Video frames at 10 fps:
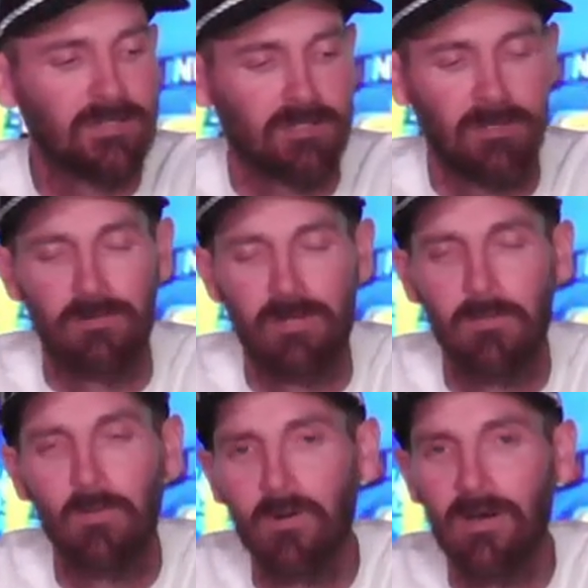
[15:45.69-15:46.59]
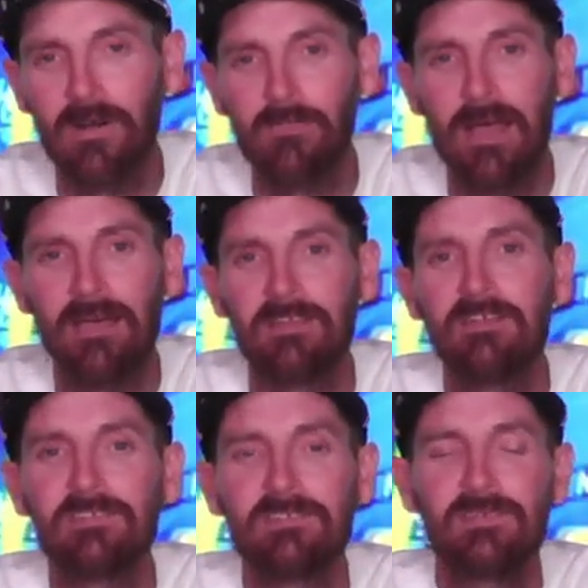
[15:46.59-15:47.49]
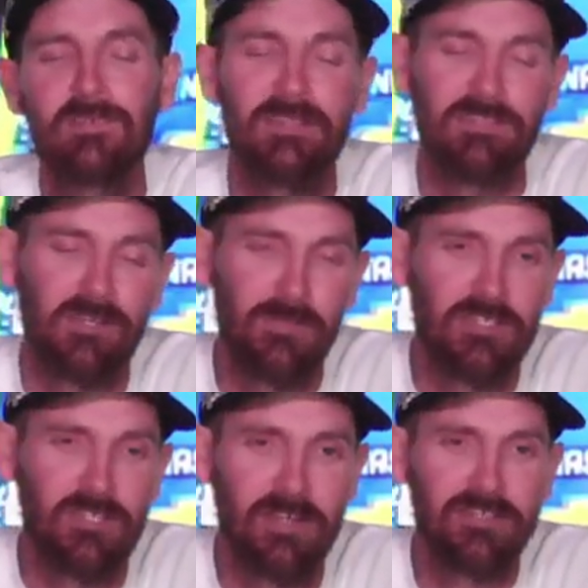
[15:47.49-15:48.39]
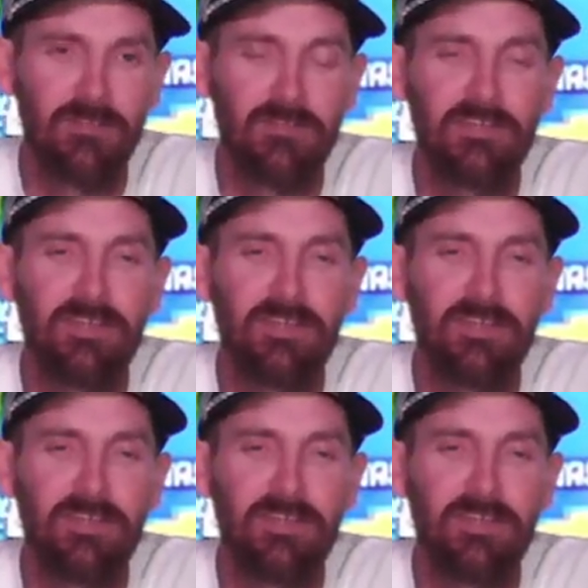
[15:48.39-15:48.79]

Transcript: So number 1 on my list is going to be Chase Elliott.